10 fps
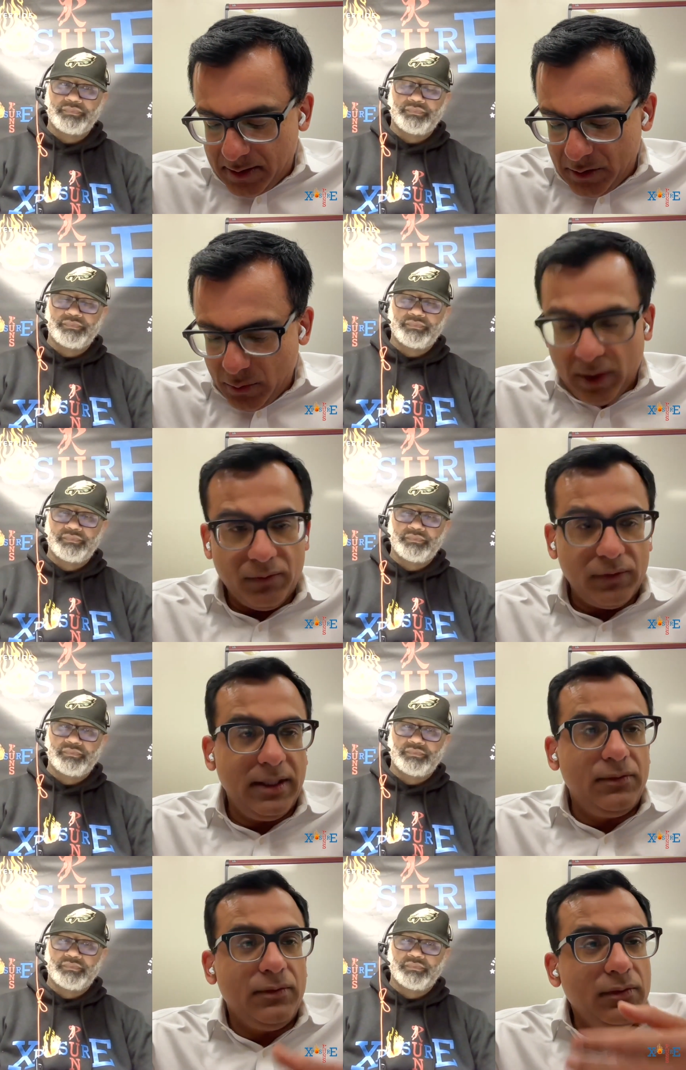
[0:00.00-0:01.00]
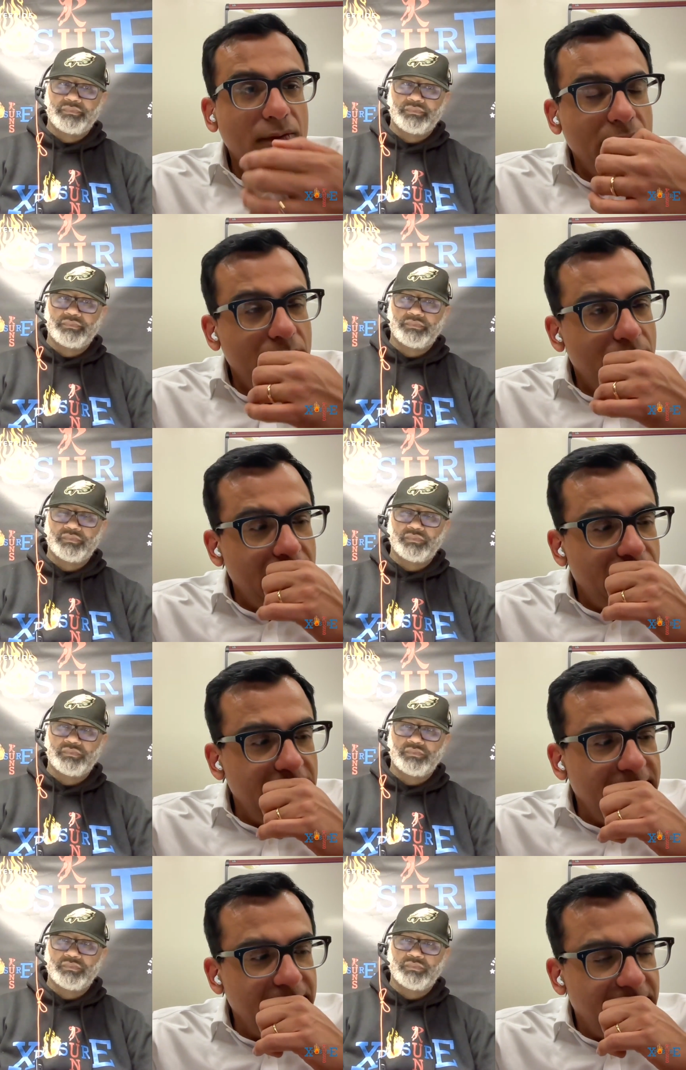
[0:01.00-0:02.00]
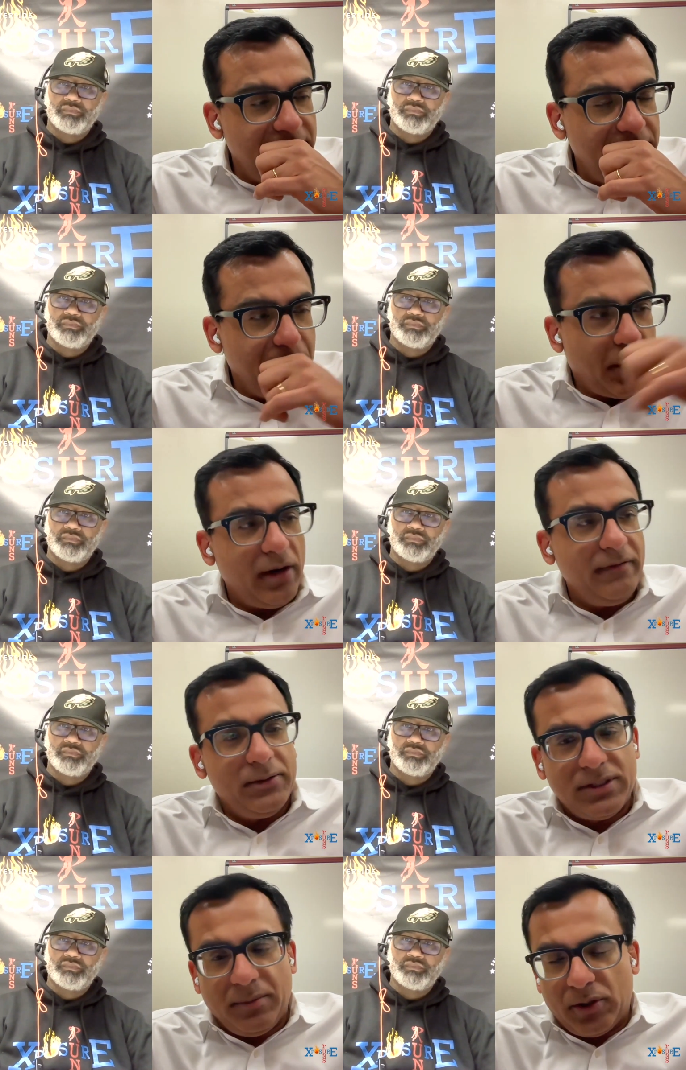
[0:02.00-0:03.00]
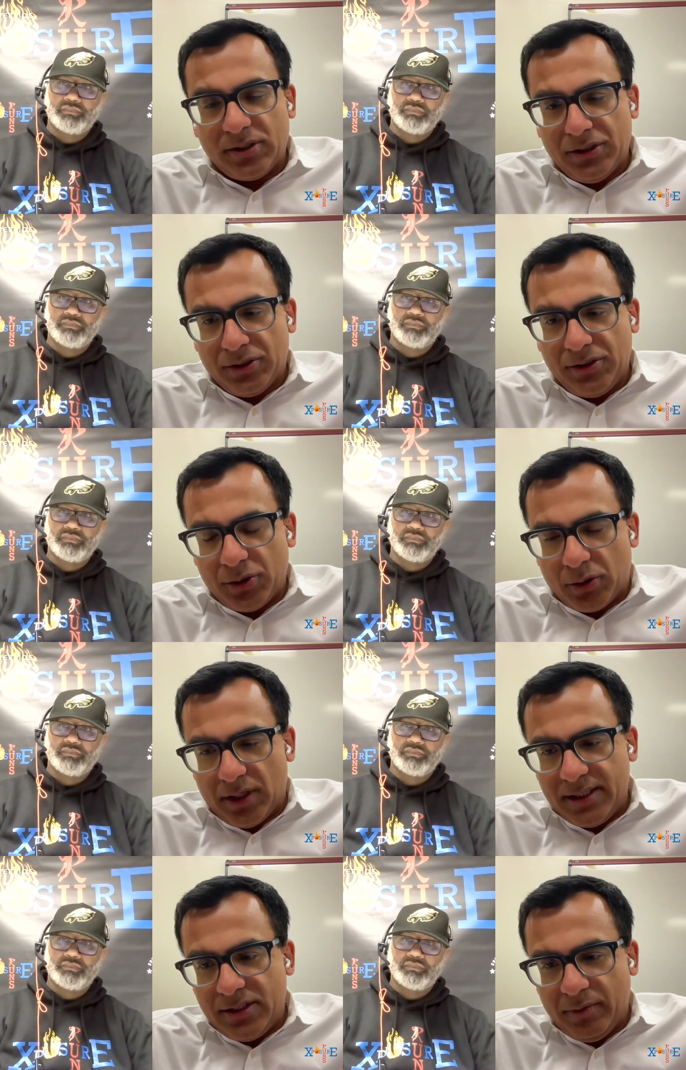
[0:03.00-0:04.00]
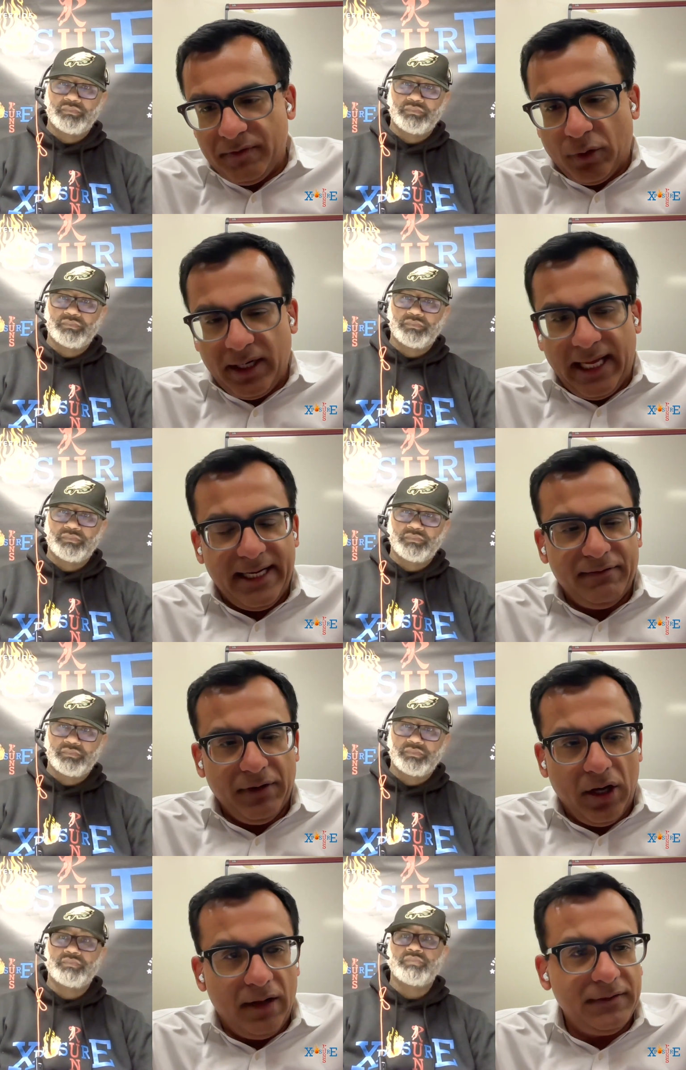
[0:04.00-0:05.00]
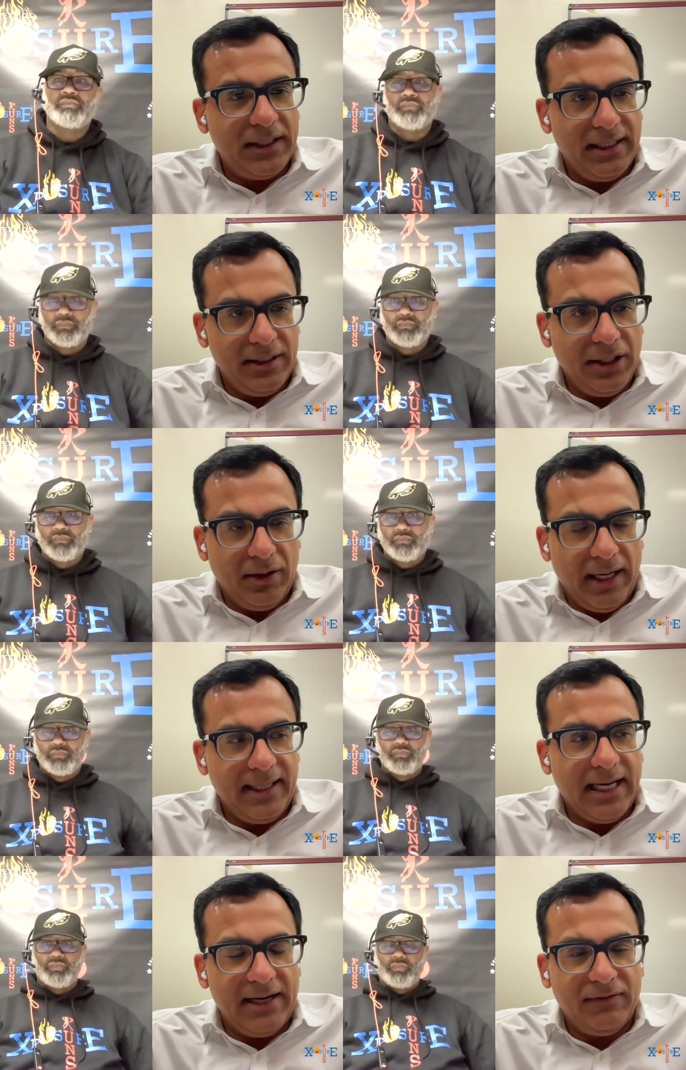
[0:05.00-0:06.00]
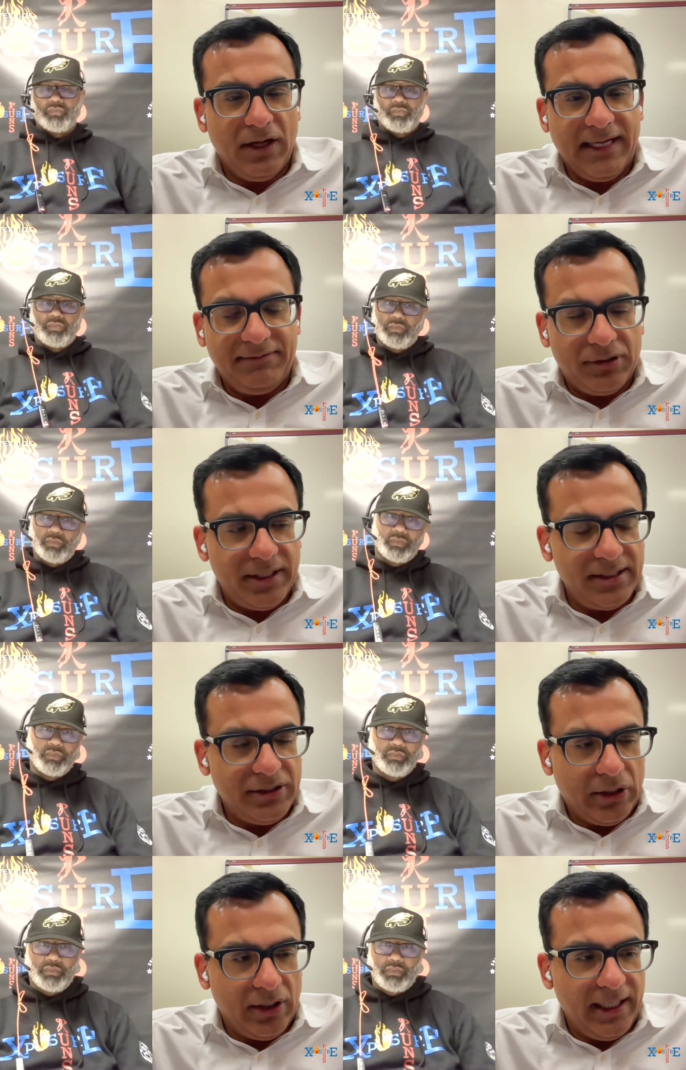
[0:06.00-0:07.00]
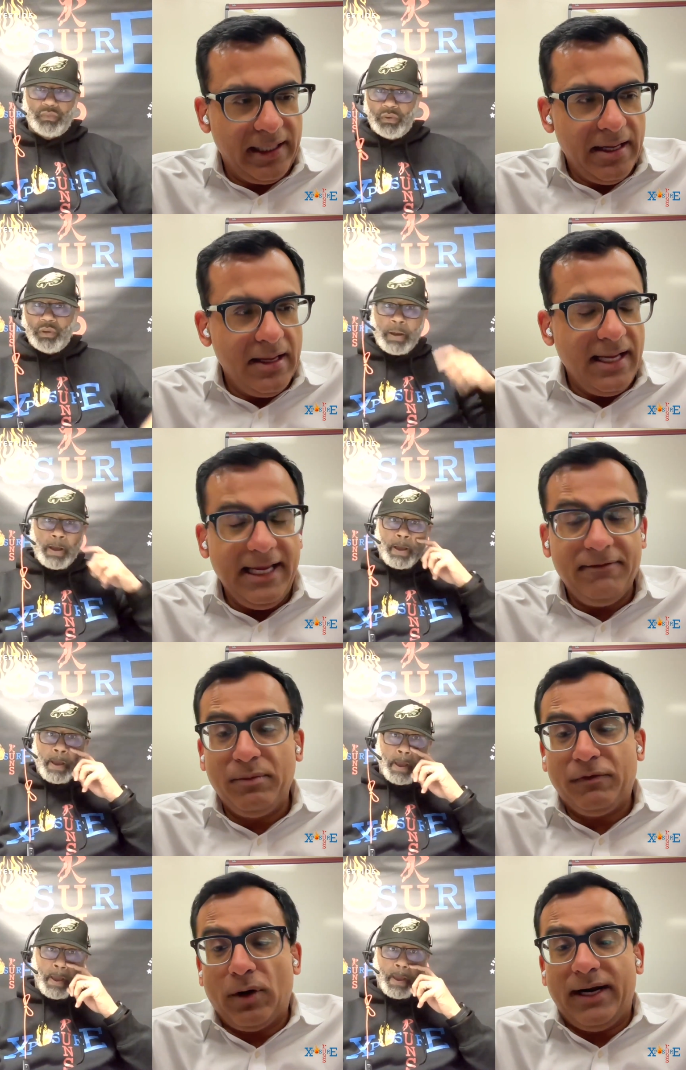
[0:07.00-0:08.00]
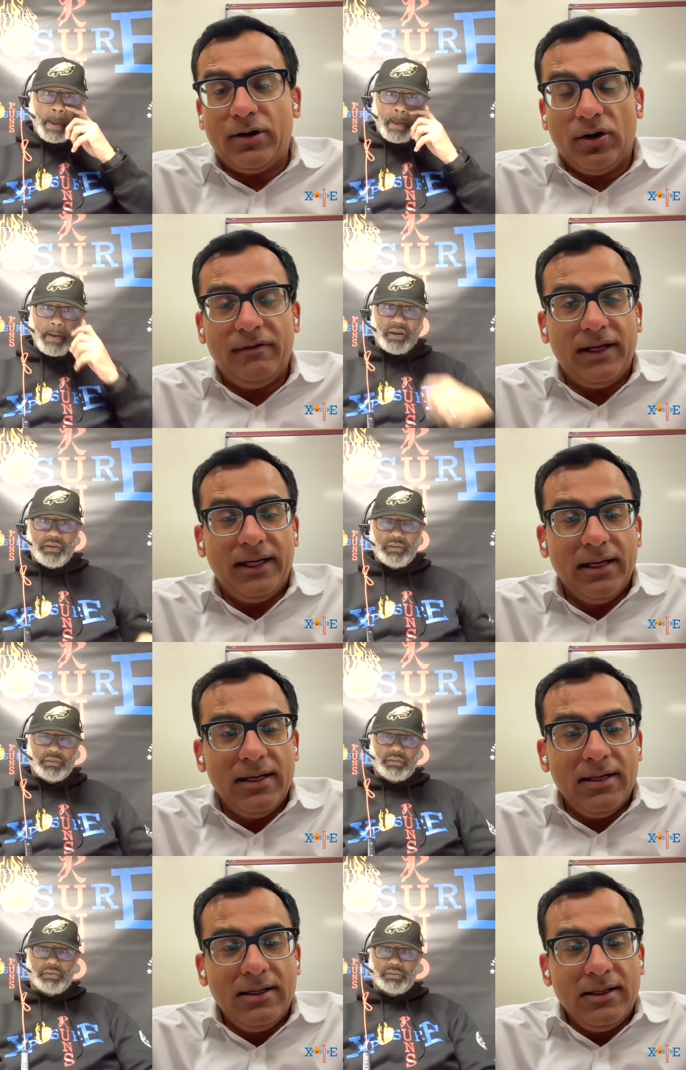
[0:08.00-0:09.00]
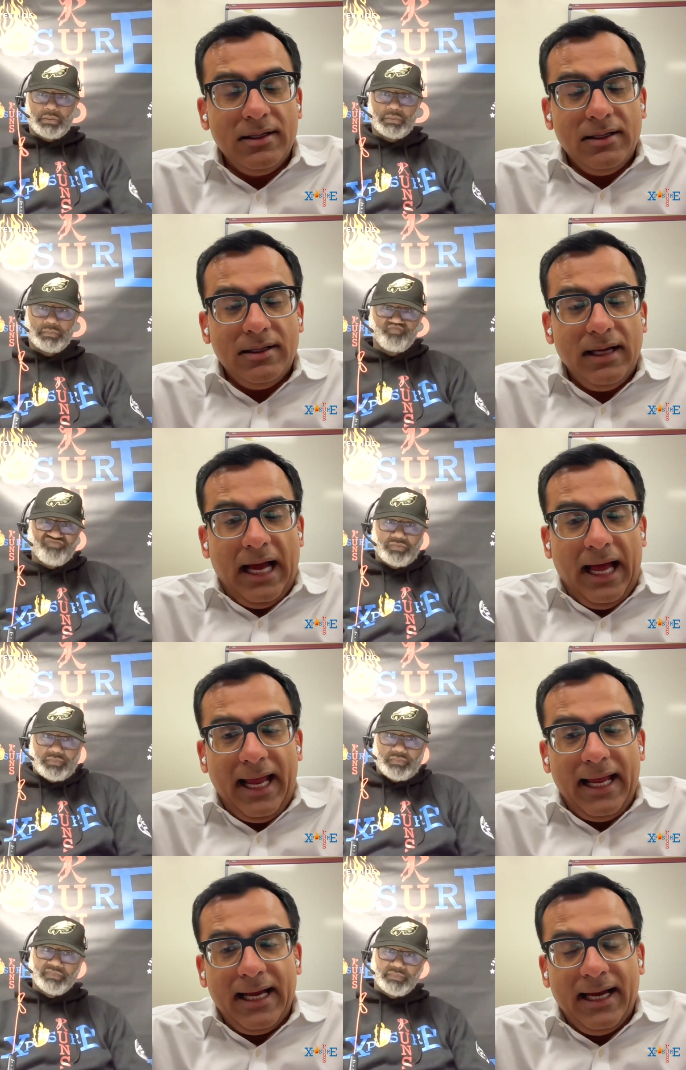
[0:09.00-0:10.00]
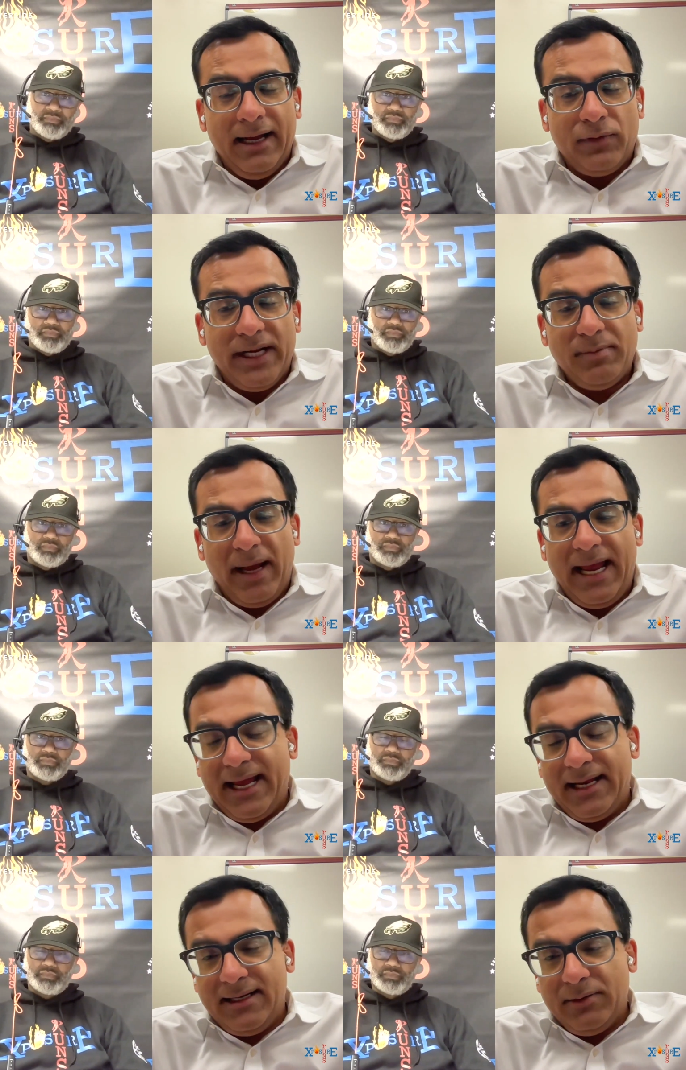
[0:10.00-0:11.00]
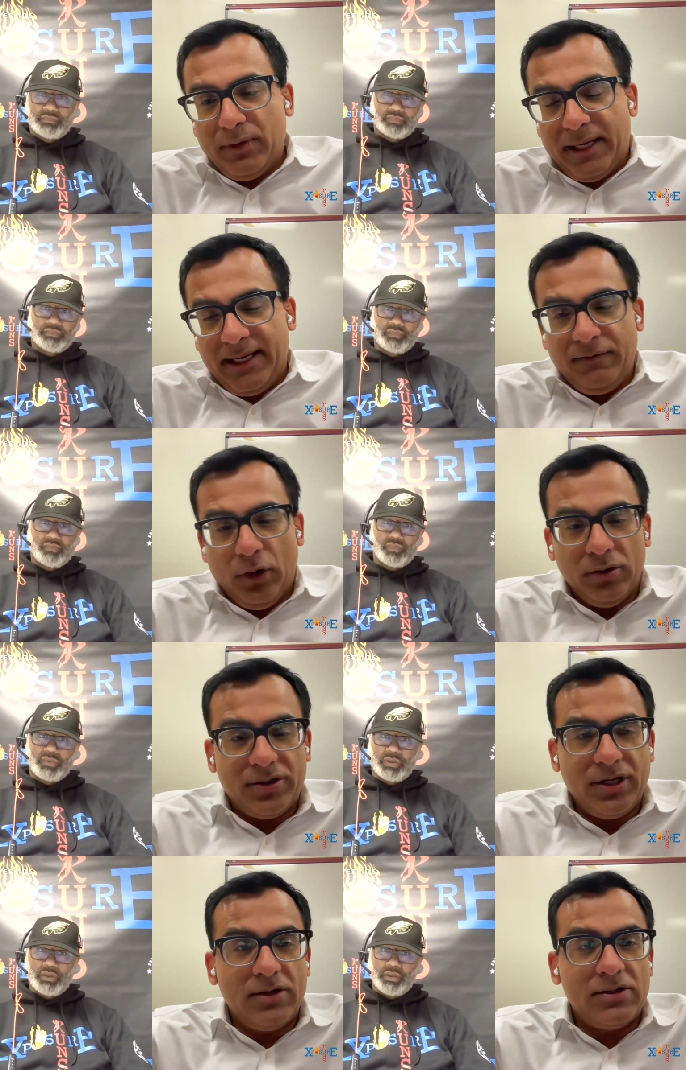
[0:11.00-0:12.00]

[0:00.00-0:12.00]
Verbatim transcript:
Speaker 1: well, re re really the part of it was a personal story. So before getting involved, and you know, I got involved after it had started, even before I'd heard of it, I uh, raised my hand when my older daughter